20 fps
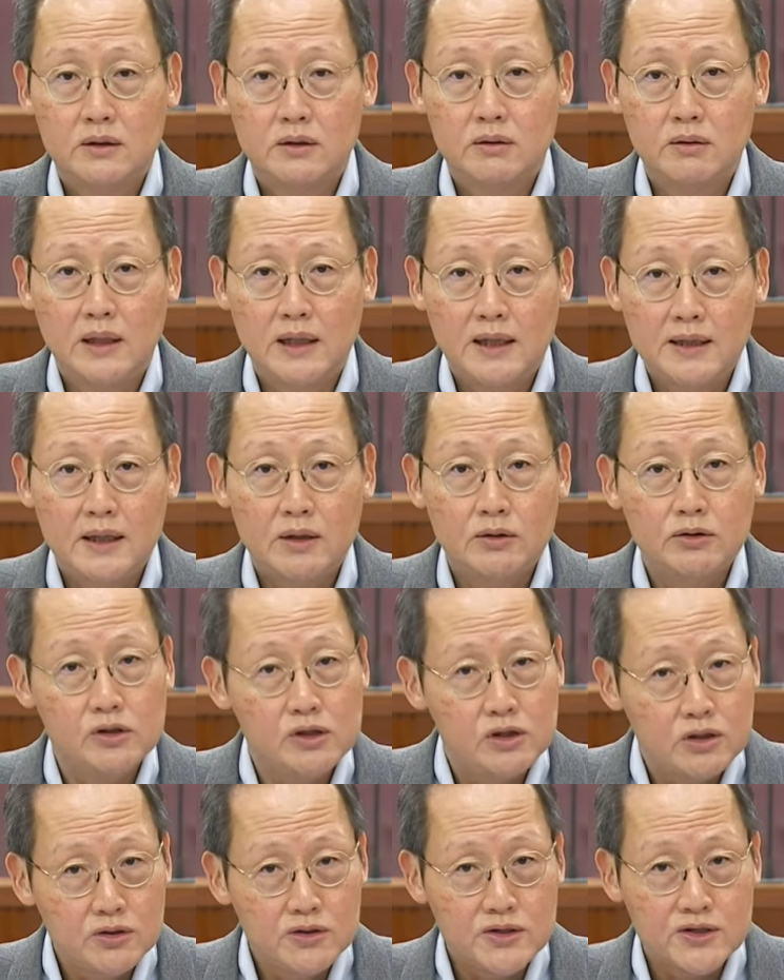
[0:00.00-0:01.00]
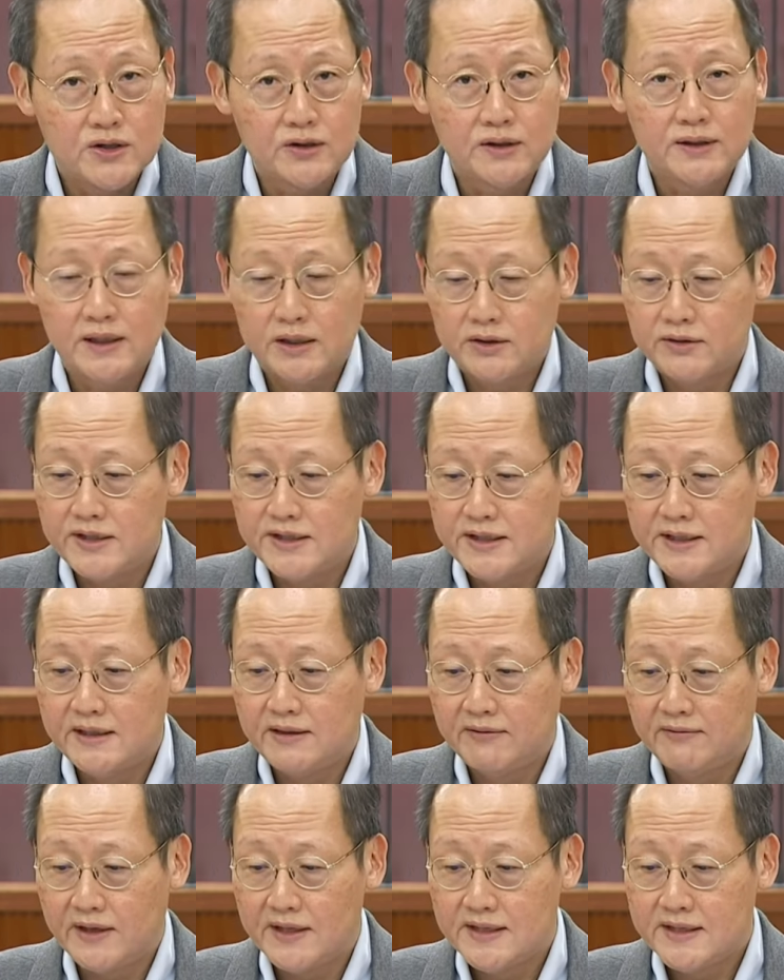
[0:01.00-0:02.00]
to learn how to use contact tracing
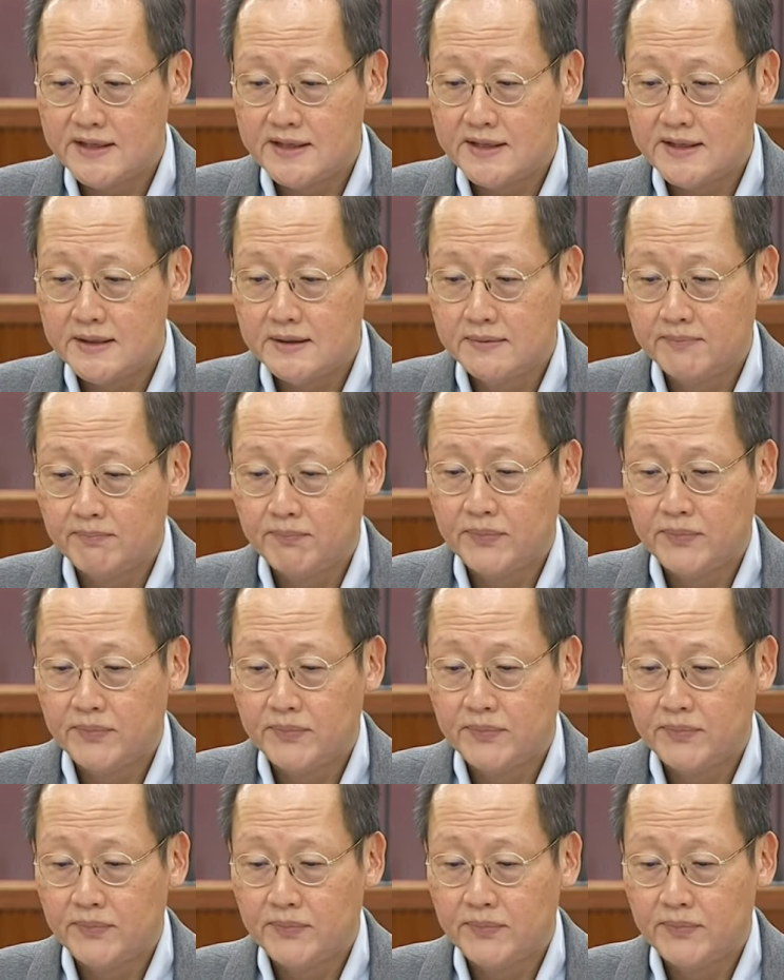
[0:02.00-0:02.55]
devices,